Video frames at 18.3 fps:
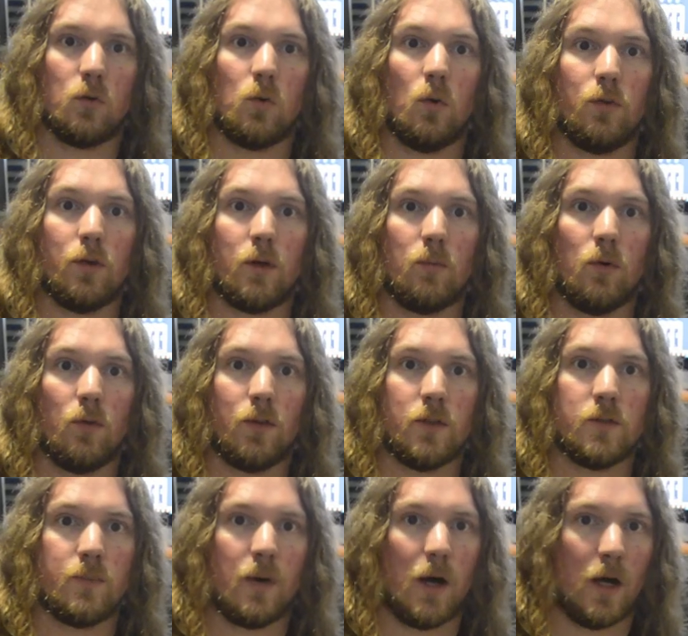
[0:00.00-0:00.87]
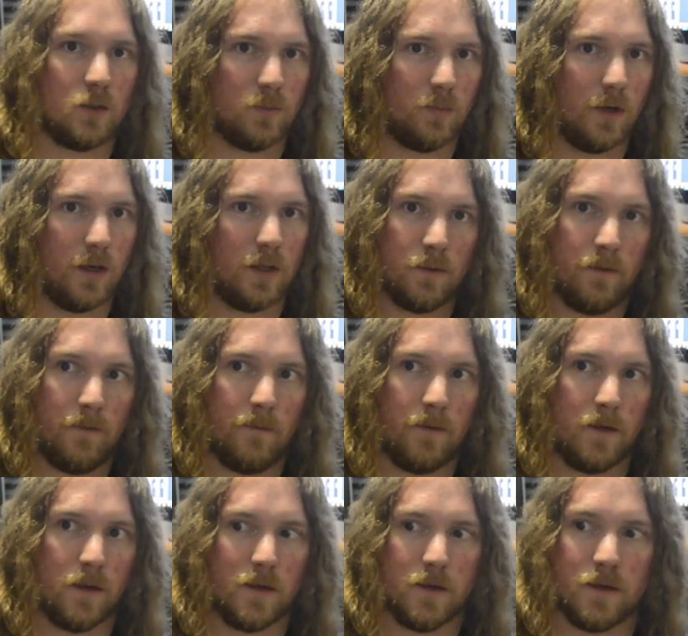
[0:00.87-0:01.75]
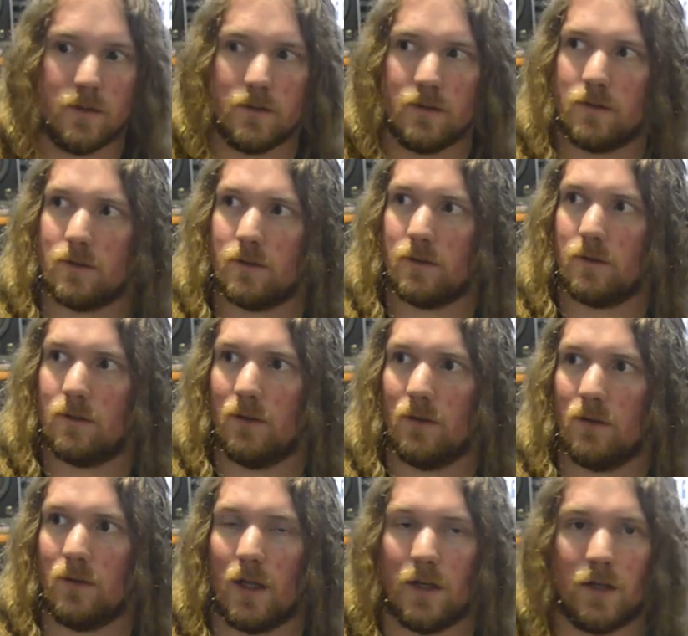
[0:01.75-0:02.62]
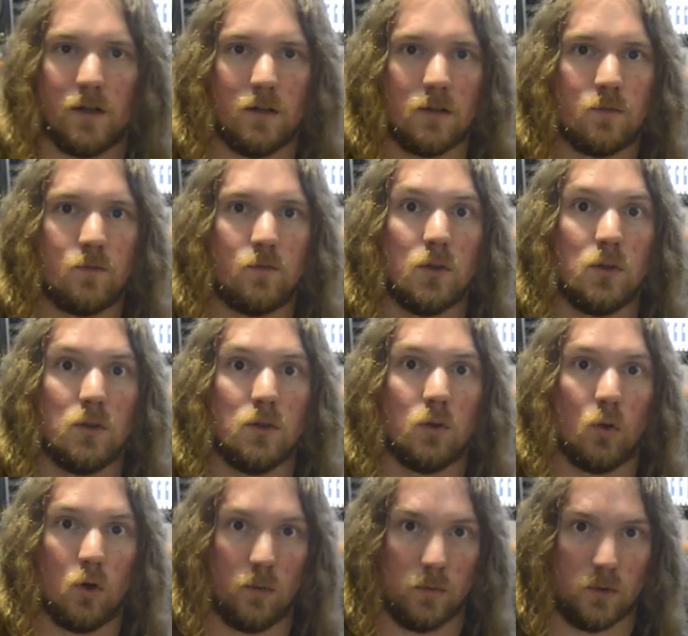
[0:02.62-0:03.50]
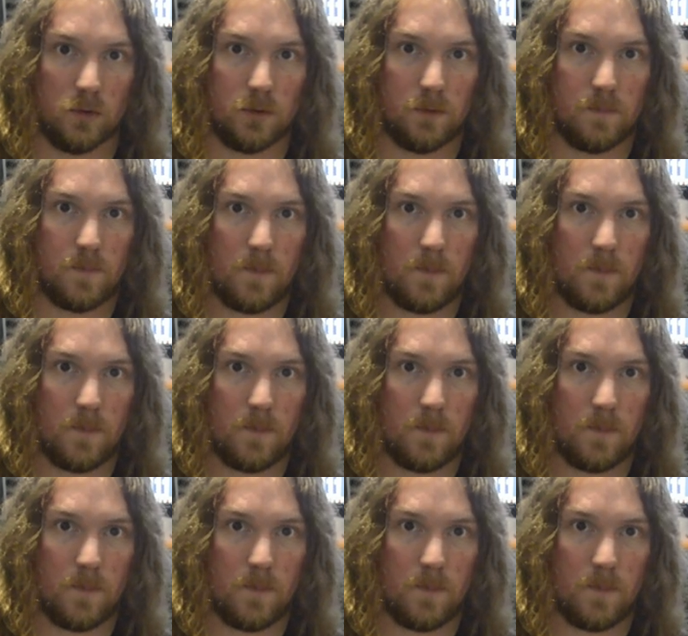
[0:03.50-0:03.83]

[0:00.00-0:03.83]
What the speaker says: Both thing about this patch bay is that it is full normal.